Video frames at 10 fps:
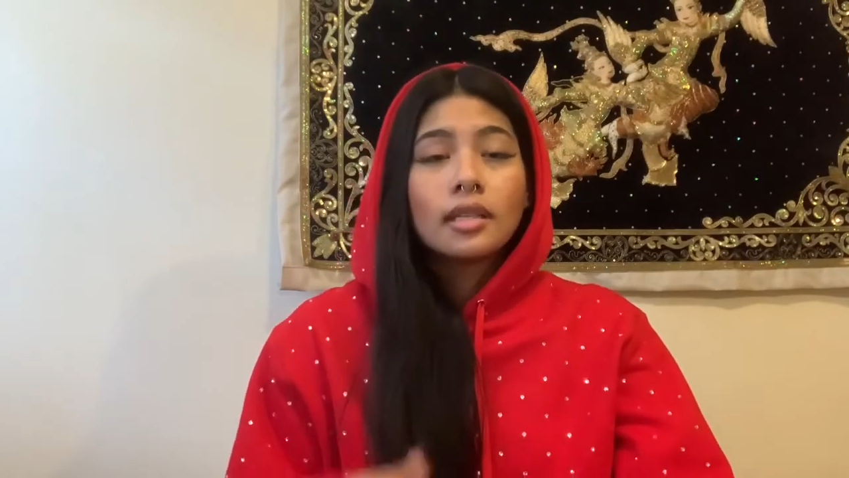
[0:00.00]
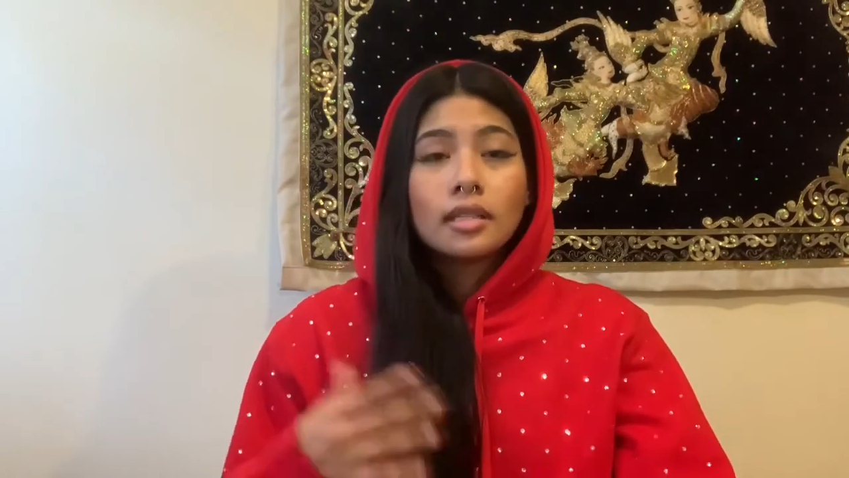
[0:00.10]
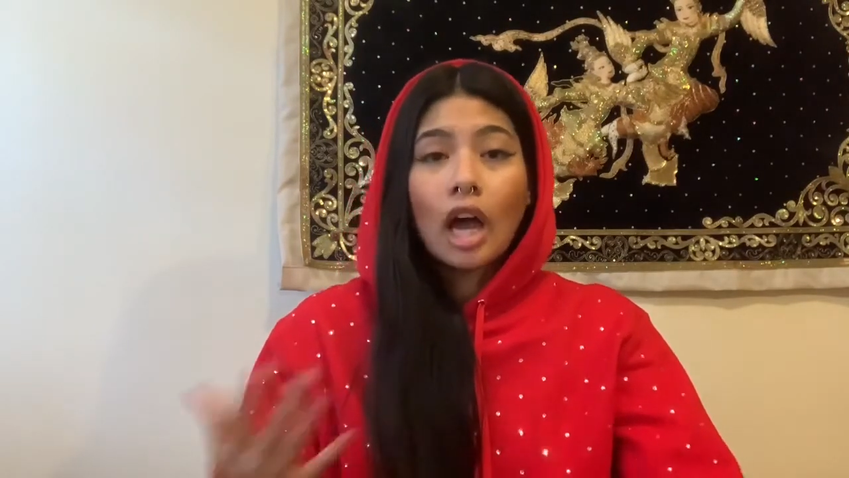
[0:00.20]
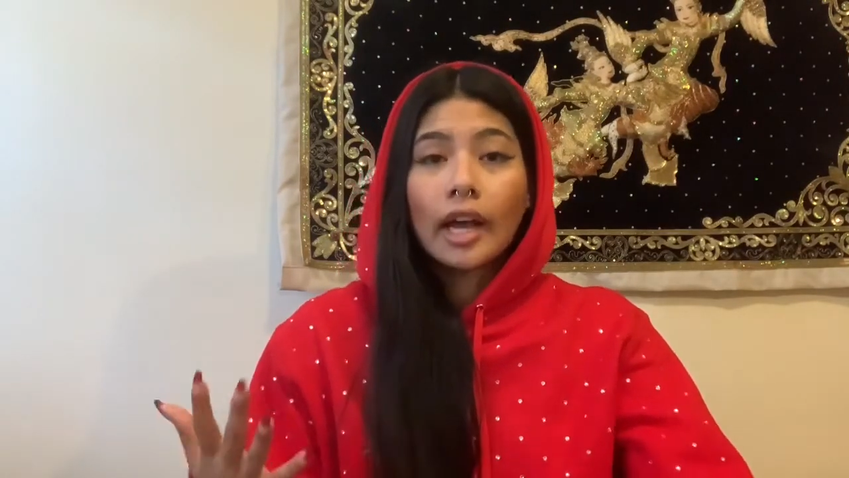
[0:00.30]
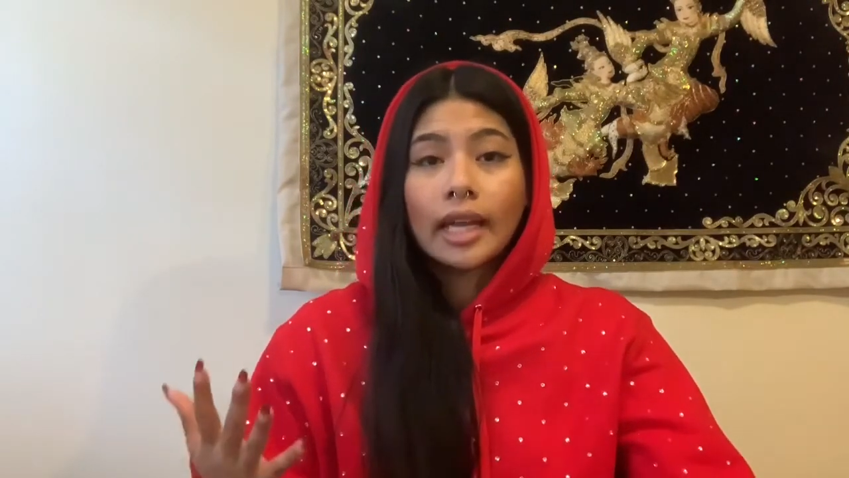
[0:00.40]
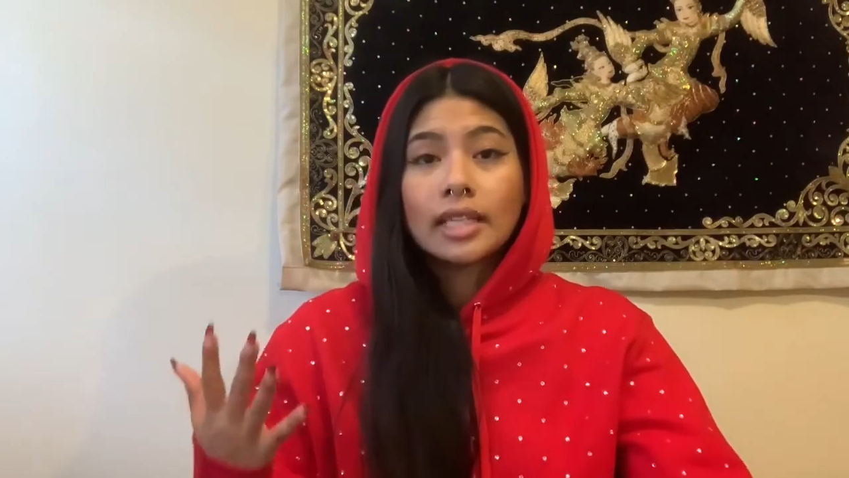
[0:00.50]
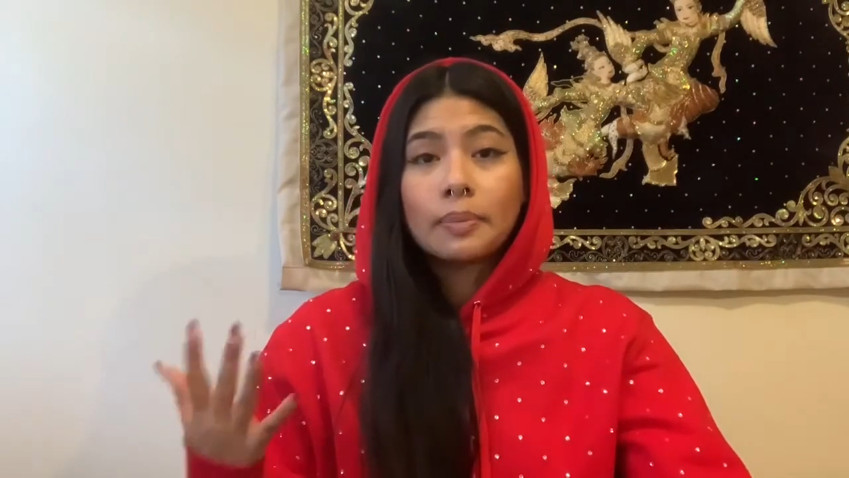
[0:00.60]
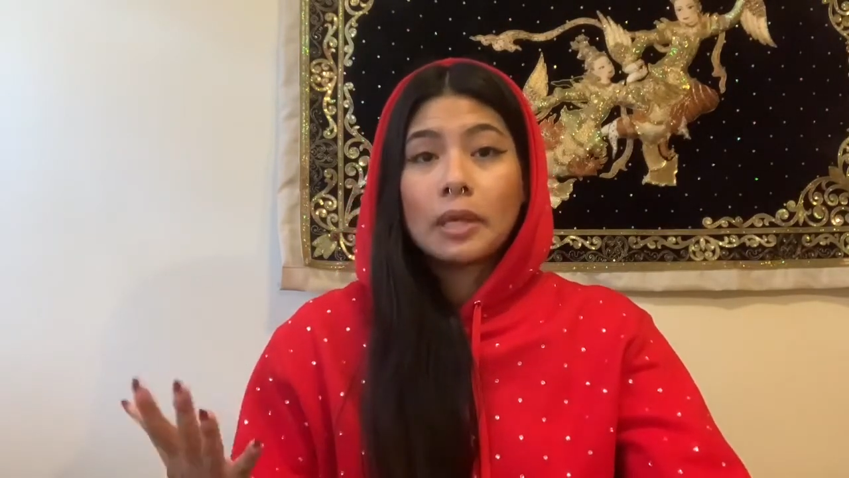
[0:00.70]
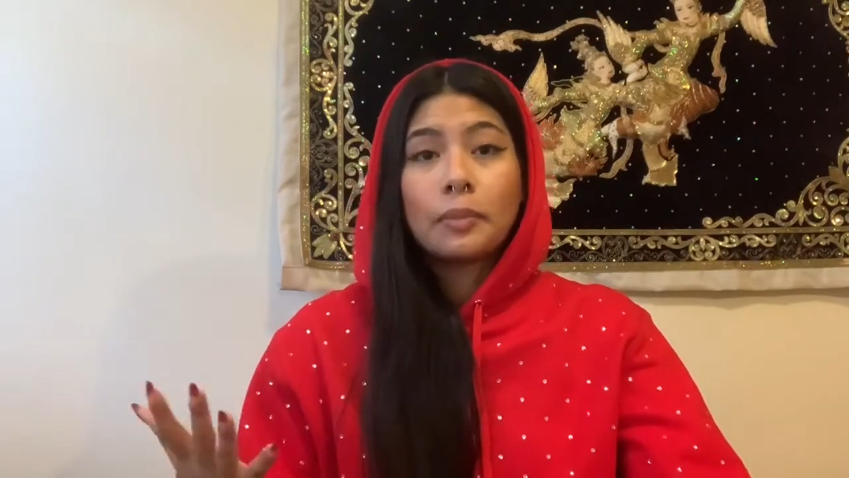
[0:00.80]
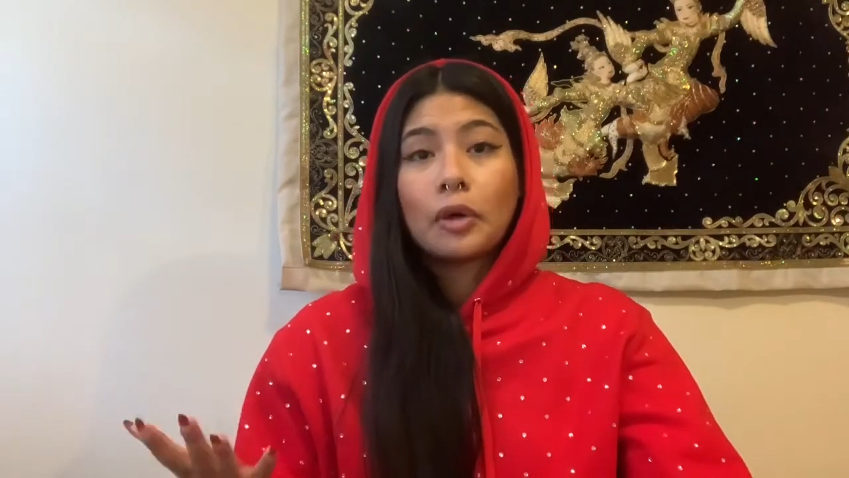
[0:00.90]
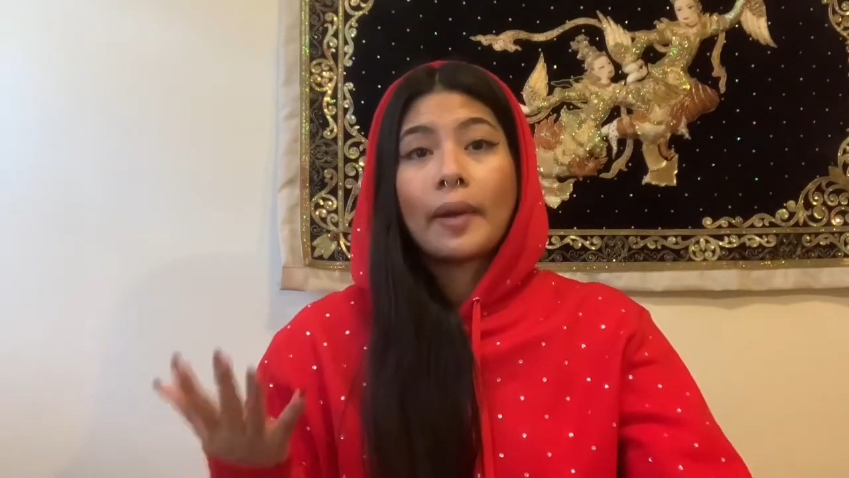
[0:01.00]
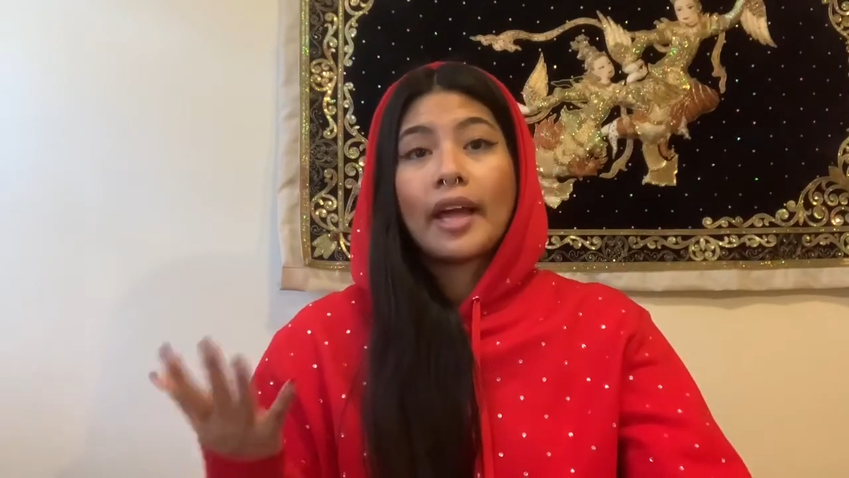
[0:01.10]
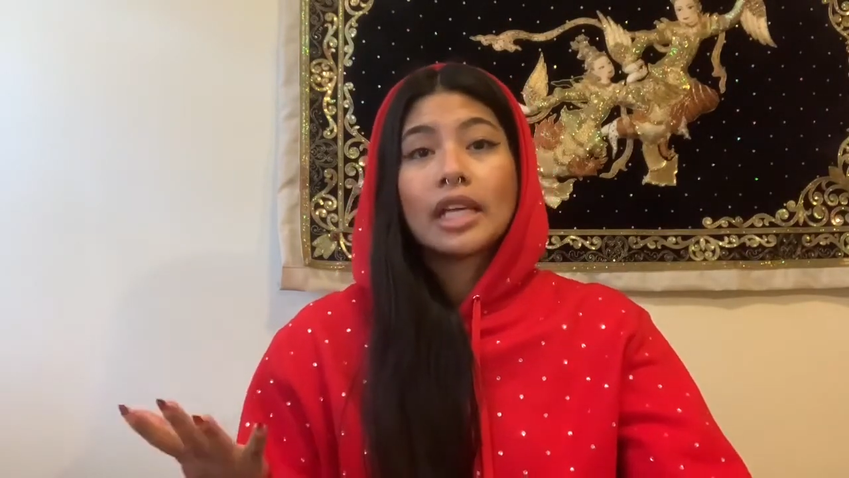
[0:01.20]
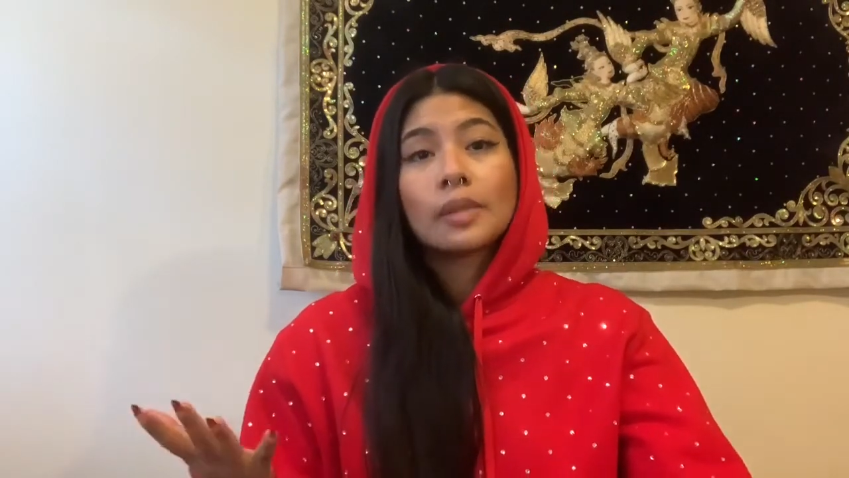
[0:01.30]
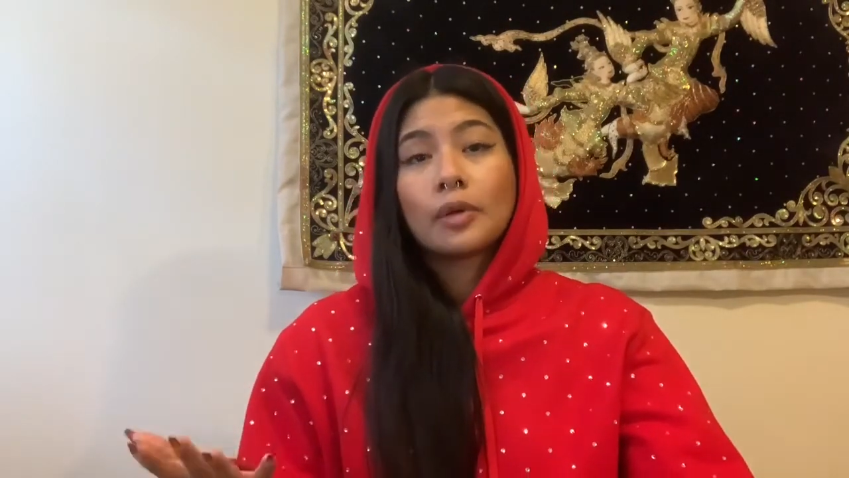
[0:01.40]
talking to people about
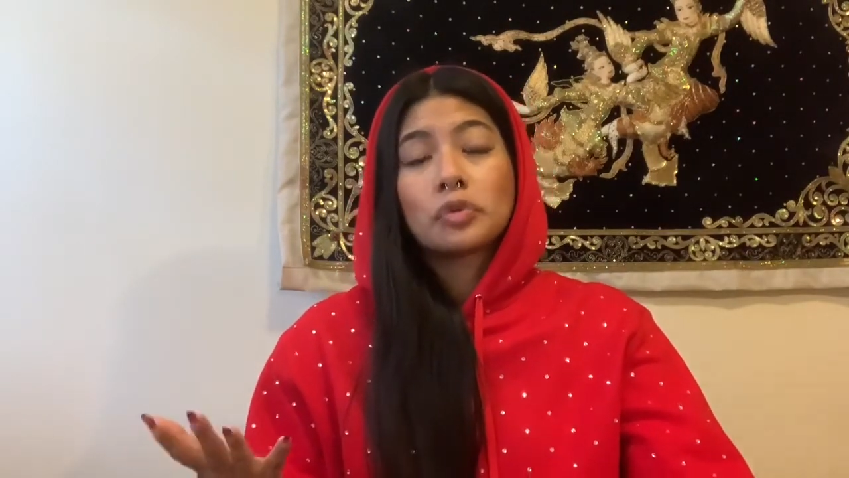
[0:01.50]
eczema